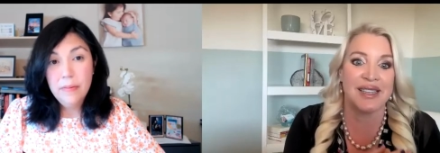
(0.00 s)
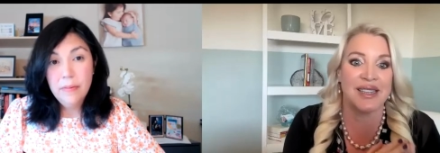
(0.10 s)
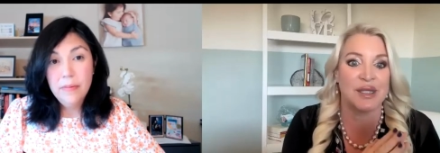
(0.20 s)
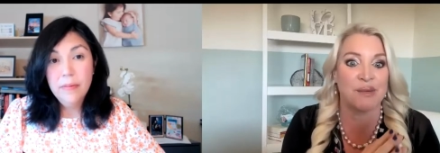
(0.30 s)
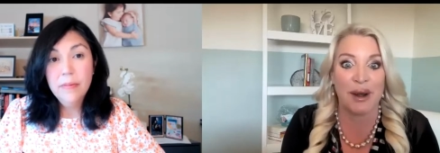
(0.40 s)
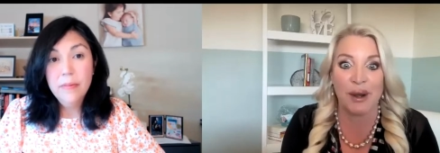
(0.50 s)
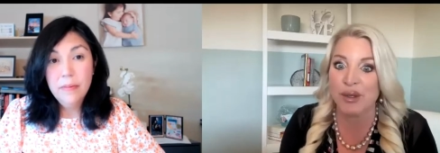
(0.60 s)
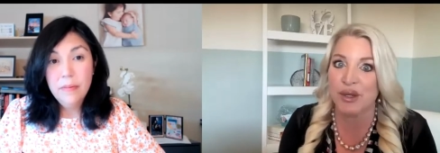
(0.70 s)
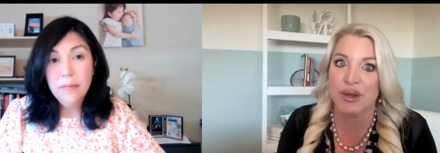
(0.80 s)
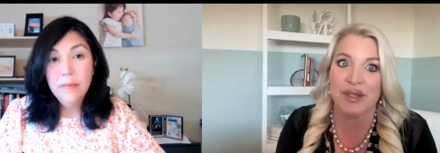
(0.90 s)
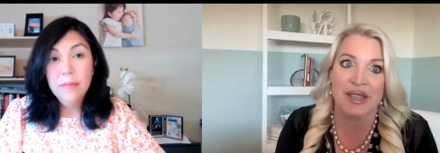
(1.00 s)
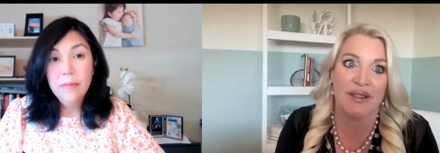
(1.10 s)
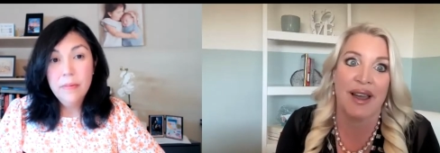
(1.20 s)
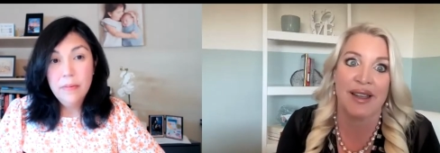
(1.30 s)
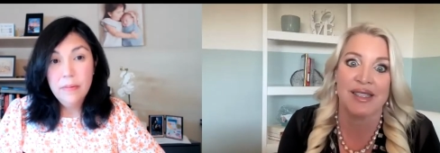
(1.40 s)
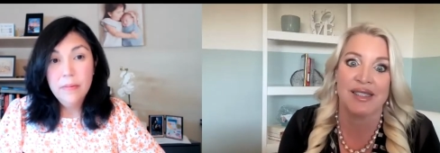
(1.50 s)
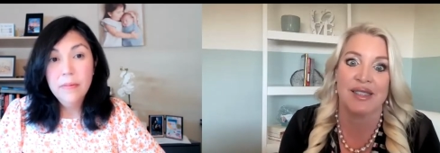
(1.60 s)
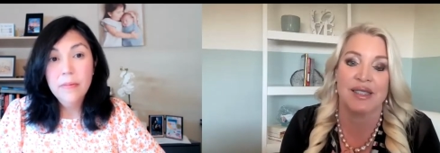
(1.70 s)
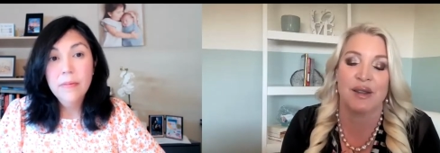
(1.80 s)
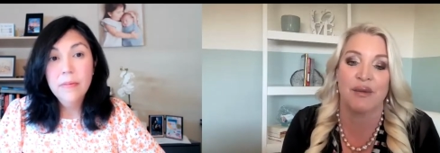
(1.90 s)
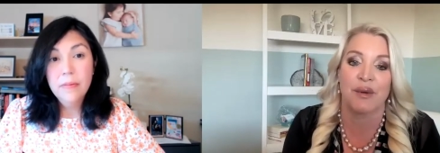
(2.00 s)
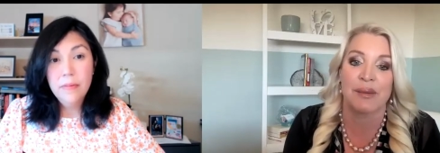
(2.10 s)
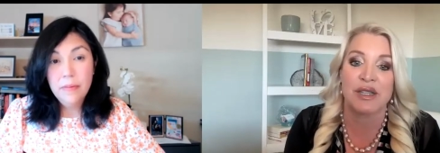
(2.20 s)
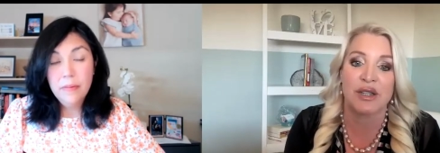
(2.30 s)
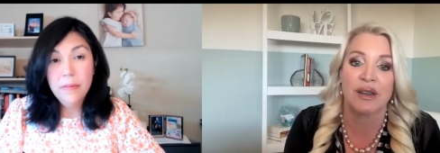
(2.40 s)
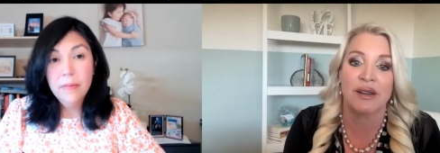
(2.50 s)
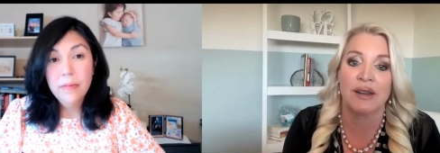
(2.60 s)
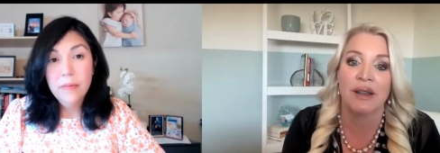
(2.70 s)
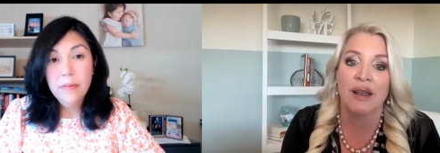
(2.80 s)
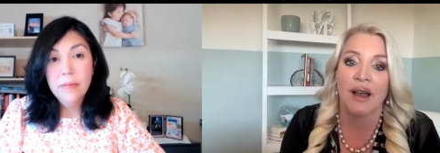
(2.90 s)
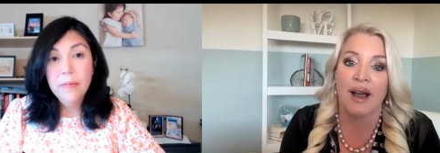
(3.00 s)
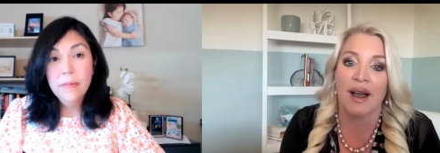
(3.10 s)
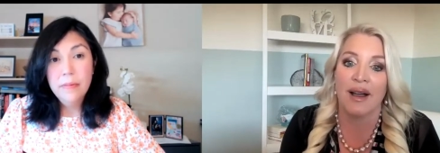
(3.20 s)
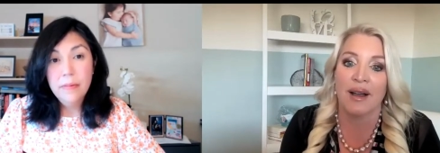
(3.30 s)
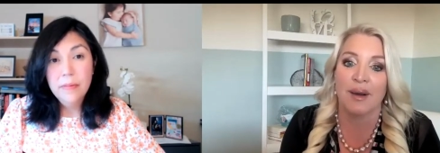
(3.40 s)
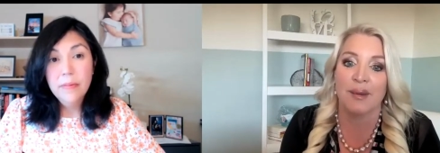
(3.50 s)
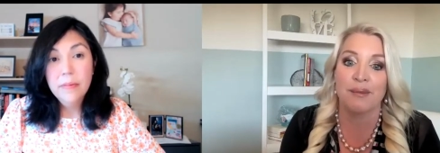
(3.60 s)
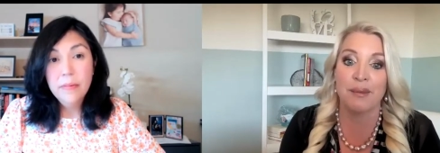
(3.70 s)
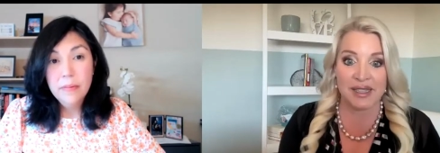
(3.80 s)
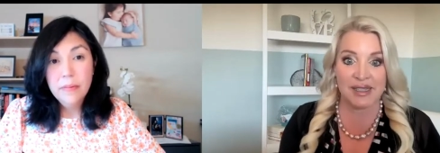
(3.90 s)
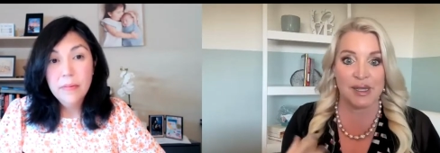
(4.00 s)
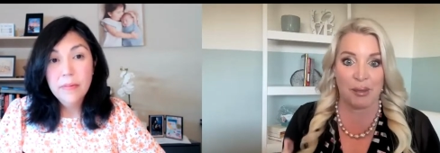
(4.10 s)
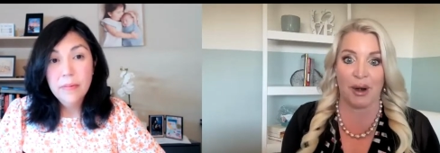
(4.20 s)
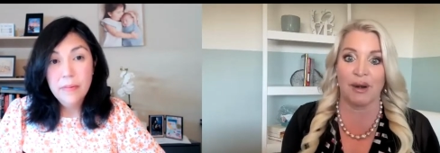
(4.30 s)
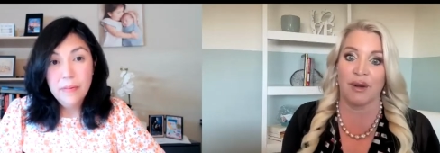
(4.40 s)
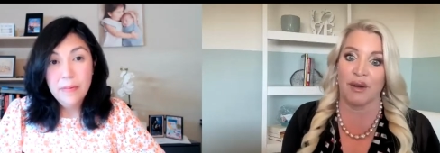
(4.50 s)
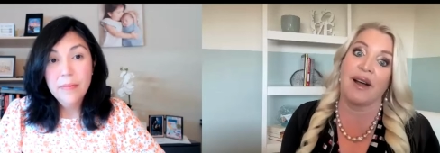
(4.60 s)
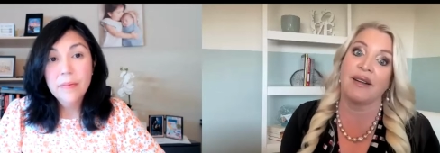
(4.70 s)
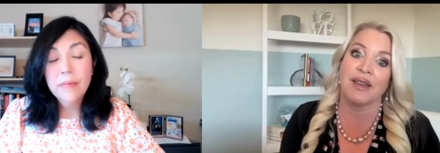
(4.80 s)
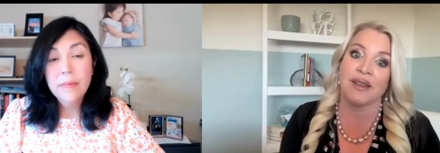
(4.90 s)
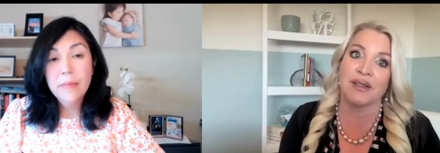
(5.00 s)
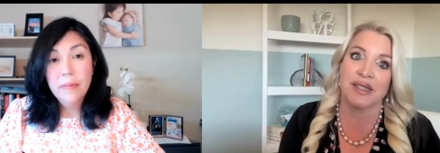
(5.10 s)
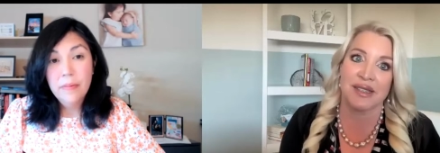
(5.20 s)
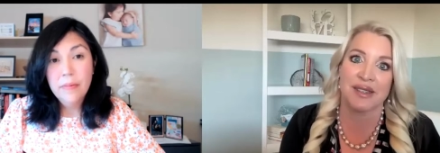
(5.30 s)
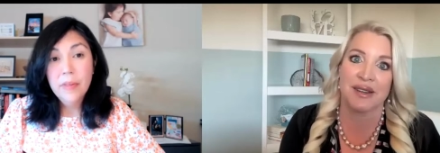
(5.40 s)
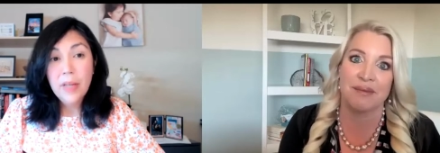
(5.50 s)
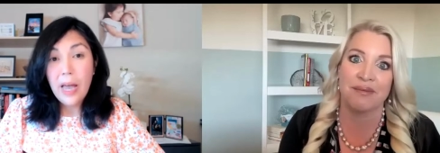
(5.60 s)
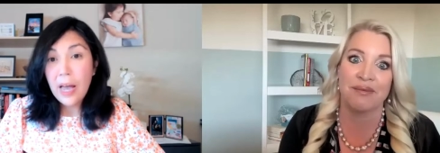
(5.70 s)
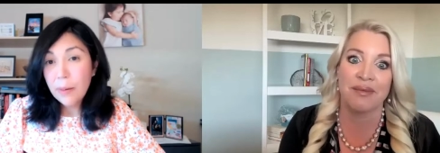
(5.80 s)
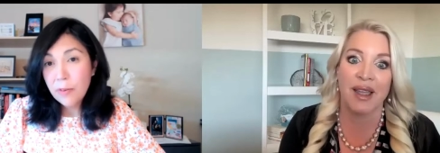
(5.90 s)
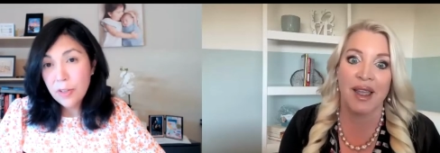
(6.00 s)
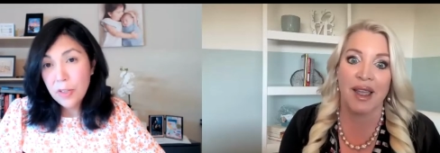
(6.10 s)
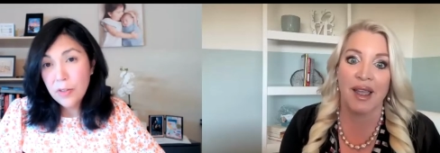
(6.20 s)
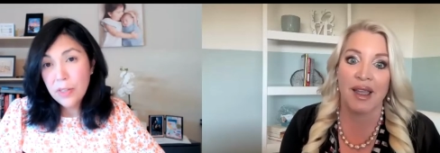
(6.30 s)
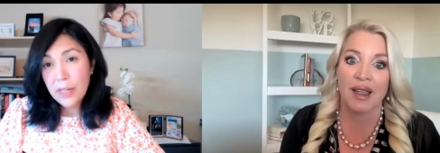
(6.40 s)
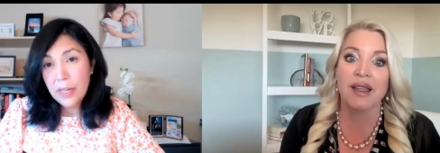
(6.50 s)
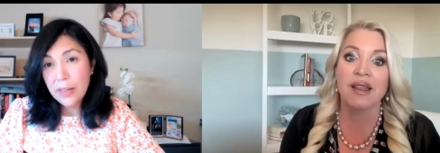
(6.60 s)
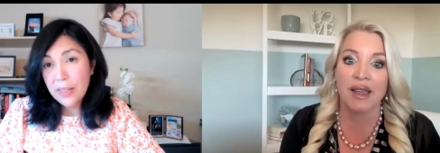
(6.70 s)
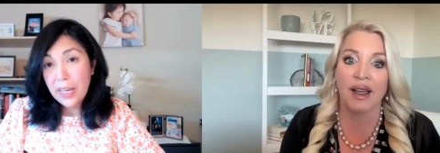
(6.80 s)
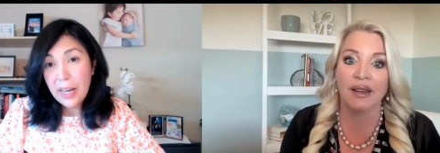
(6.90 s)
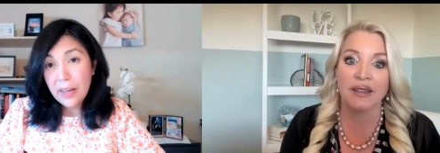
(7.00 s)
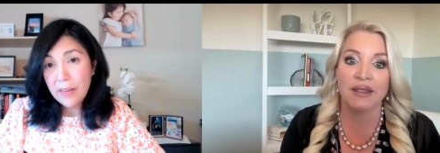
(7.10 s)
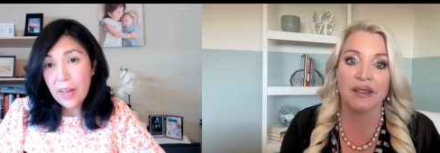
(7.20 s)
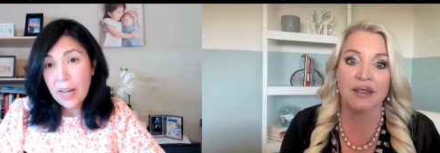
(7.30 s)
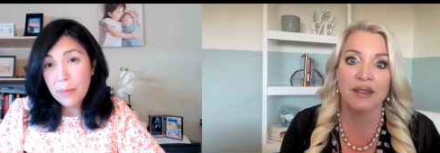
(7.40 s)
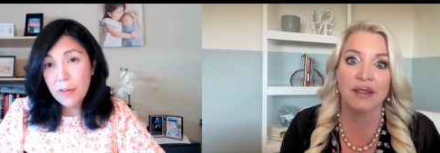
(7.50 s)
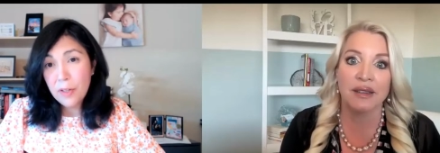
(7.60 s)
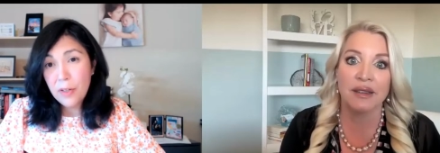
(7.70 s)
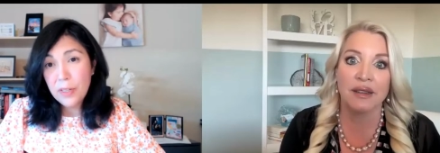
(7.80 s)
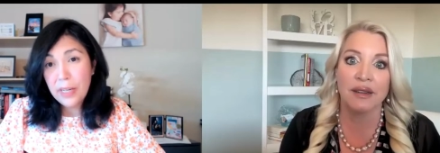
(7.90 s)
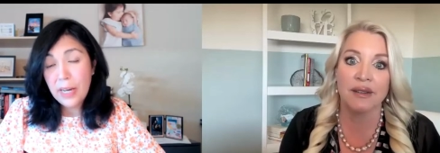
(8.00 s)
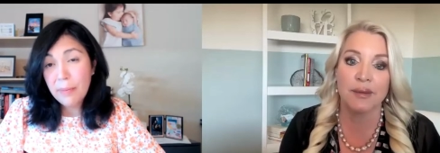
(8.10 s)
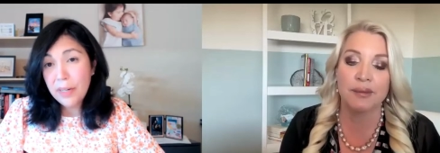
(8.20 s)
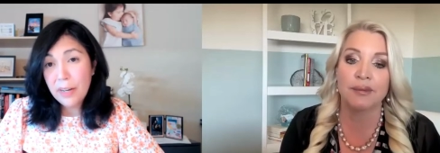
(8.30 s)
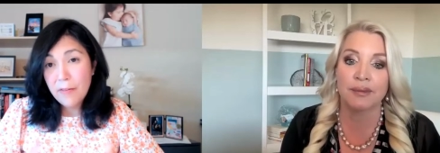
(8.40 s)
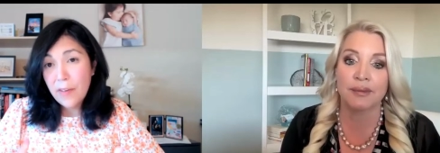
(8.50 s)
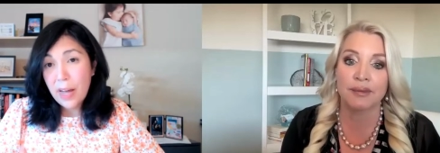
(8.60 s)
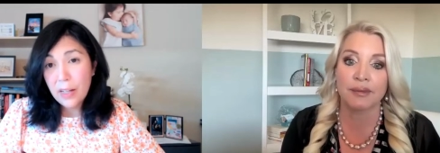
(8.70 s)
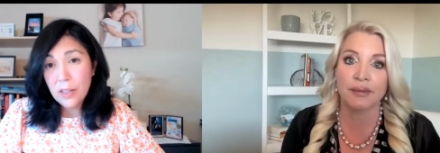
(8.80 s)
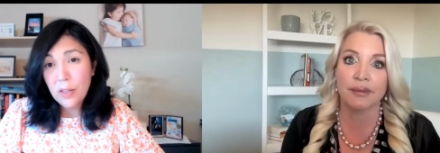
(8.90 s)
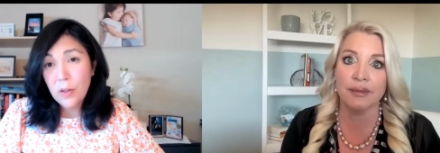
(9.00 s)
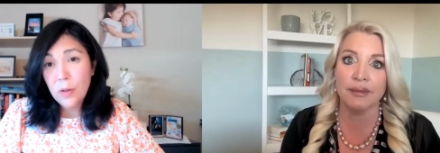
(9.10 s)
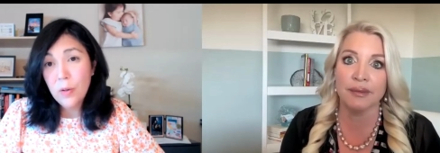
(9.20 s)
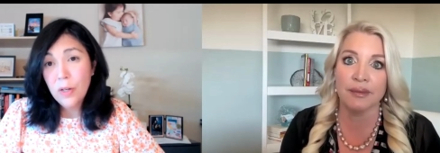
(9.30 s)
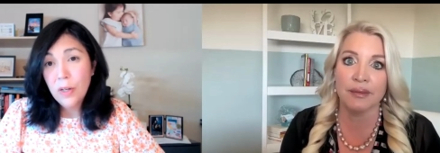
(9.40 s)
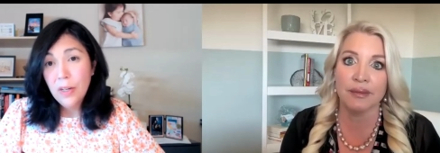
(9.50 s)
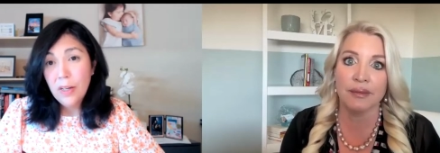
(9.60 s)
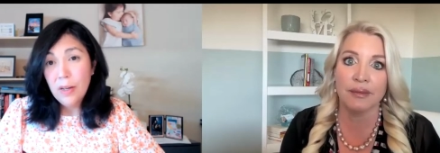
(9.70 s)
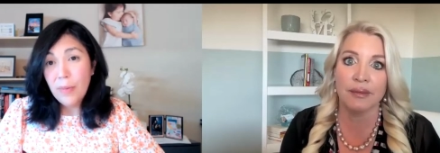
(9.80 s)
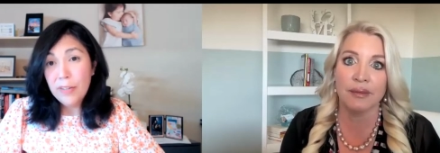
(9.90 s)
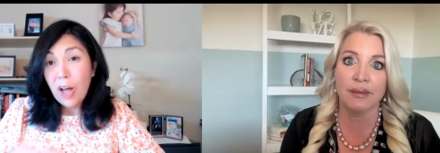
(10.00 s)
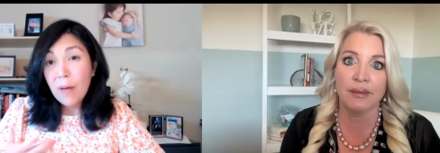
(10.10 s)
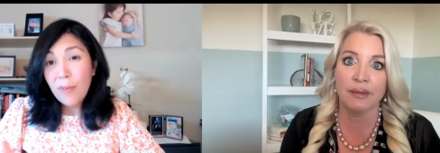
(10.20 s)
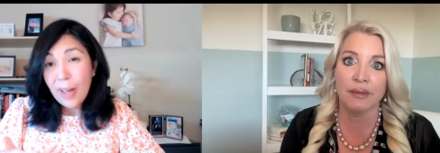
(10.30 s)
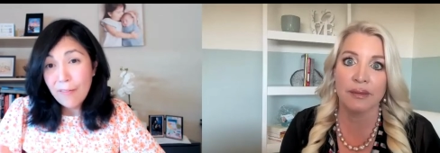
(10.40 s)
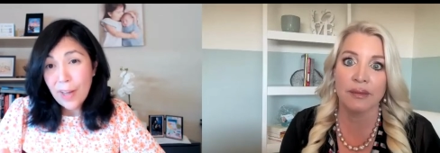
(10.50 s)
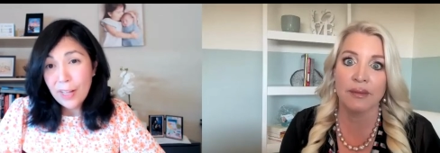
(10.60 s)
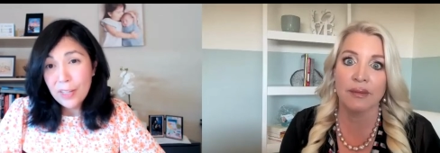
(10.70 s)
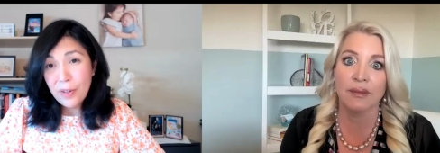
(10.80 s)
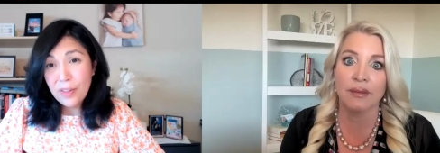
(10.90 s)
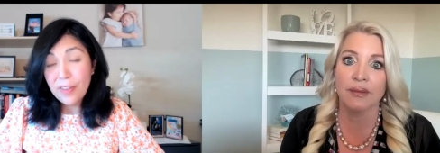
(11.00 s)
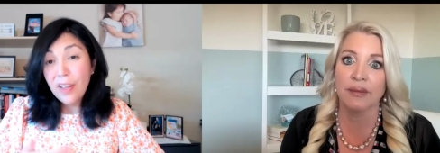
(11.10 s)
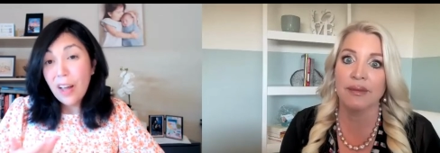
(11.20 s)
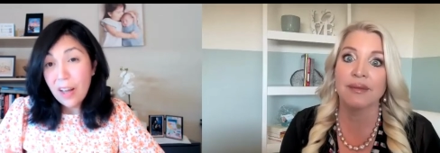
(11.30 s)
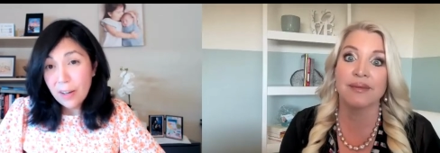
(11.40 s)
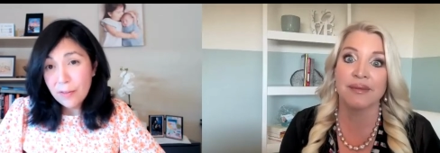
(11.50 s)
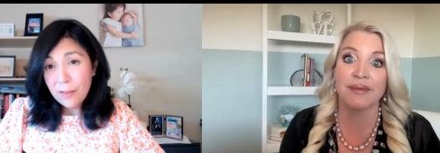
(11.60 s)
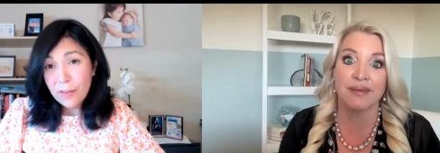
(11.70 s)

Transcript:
Speaker 1: to this. Medical students have access to this information um, because that's part of our value system.
Speaker 2: Absolutely, yes, absolutely. I mean, I value my top value is love.